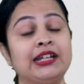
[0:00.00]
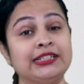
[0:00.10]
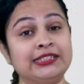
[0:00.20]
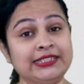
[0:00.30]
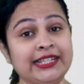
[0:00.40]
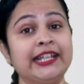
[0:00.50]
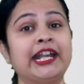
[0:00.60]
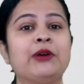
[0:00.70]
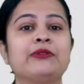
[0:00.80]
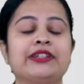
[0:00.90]
other than
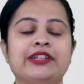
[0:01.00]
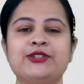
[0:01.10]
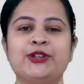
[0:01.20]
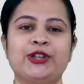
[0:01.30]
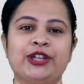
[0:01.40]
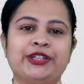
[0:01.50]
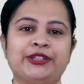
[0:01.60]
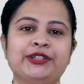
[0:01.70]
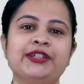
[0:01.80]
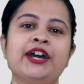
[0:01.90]
accountant or
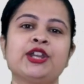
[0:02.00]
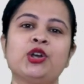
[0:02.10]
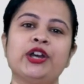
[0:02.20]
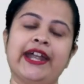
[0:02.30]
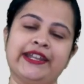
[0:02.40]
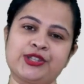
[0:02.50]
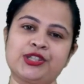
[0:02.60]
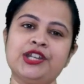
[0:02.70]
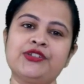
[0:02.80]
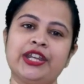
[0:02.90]
auditor require
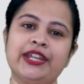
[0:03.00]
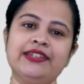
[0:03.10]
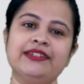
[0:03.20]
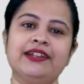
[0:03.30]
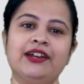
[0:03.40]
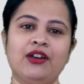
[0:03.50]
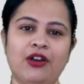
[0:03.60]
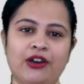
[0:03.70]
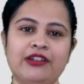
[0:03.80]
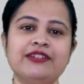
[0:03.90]
additional training
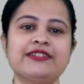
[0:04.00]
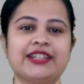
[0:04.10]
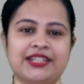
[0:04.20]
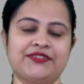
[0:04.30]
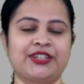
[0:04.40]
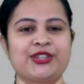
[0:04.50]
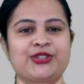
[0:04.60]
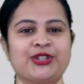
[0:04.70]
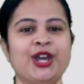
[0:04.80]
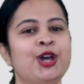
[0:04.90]
or
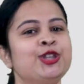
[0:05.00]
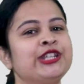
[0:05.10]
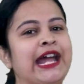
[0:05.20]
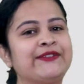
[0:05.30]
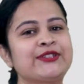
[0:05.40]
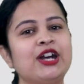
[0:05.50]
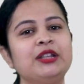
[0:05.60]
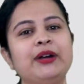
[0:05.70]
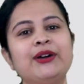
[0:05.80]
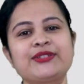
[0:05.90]
certification. So that is all
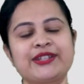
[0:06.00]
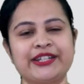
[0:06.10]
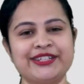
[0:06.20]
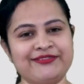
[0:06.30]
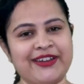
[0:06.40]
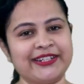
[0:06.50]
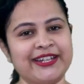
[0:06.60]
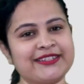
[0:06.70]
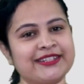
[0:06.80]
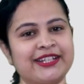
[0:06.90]
about studying
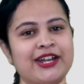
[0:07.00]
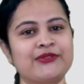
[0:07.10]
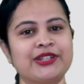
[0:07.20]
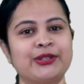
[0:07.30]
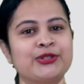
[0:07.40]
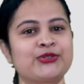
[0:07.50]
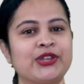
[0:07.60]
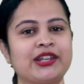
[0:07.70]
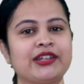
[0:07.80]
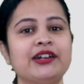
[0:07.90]
finance and accounting in
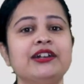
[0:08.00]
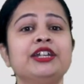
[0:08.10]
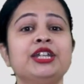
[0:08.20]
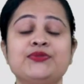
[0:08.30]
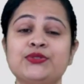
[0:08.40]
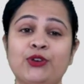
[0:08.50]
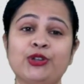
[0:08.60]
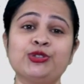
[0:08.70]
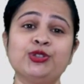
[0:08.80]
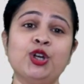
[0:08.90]
Australia. If you
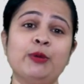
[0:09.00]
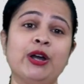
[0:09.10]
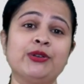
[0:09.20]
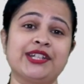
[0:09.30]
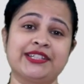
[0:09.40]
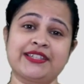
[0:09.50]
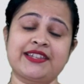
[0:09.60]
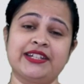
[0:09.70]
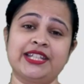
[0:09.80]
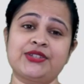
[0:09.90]
want to know about other
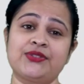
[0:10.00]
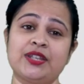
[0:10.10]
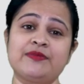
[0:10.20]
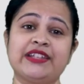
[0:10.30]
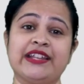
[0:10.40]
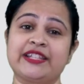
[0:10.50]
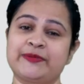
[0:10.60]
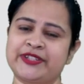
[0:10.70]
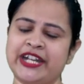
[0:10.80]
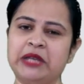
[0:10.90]
study streams, then
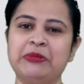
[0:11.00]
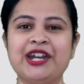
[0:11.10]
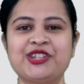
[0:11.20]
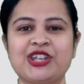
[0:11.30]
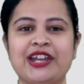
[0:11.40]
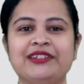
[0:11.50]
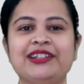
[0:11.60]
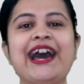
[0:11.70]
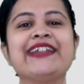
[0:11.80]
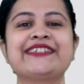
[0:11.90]
subscribe our channel
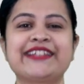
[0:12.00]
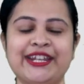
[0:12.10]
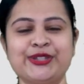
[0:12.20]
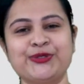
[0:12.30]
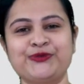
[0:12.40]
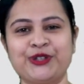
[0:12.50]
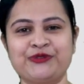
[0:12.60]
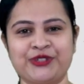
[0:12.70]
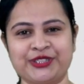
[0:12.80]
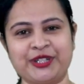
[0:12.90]
and stay tuned for
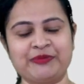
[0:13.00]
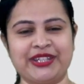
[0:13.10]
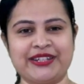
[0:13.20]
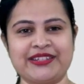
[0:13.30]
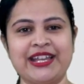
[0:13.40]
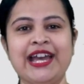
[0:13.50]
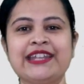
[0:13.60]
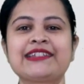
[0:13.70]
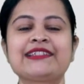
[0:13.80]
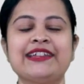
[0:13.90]
further updates.
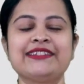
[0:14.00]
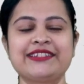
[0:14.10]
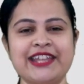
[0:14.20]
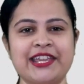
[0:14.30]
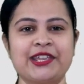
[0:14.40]
Till then, take